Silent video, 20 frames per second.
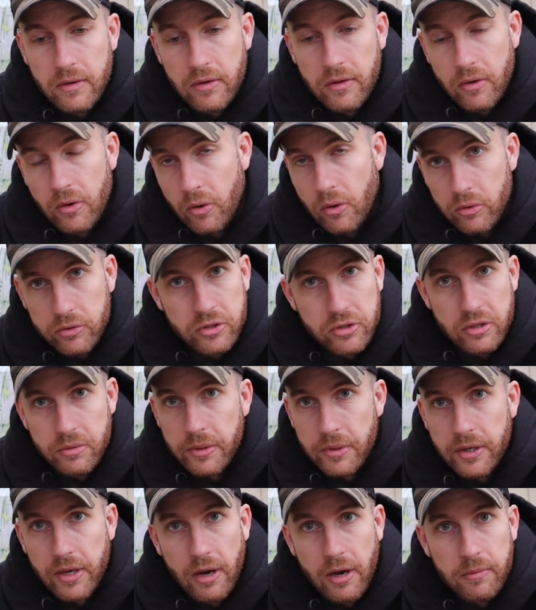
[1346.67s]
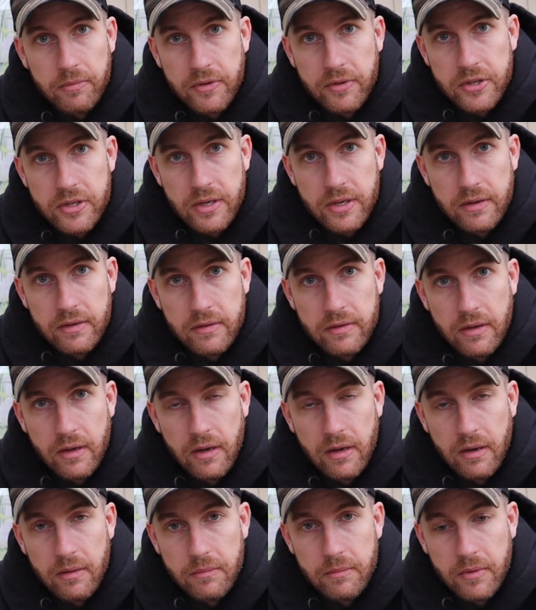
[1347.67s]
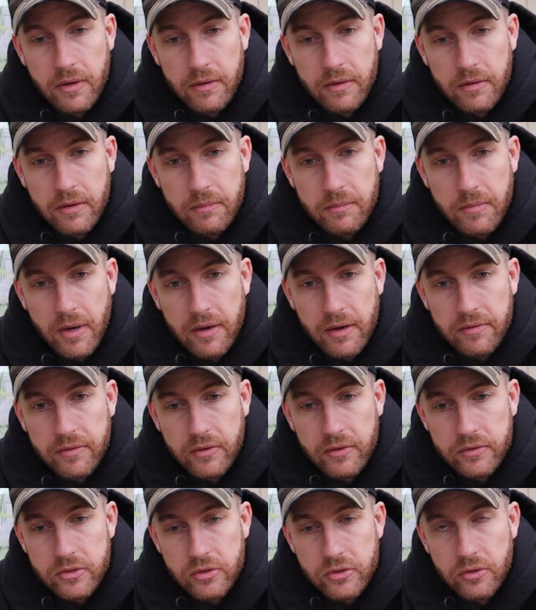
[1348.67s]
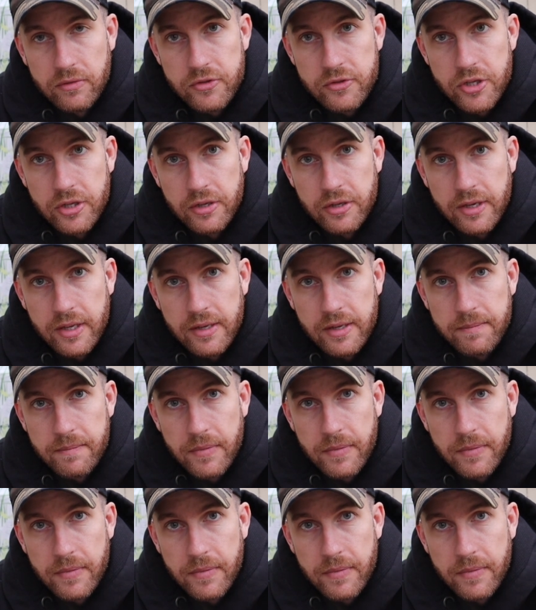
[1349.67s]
all to do with carp fishing, and my sort of journey,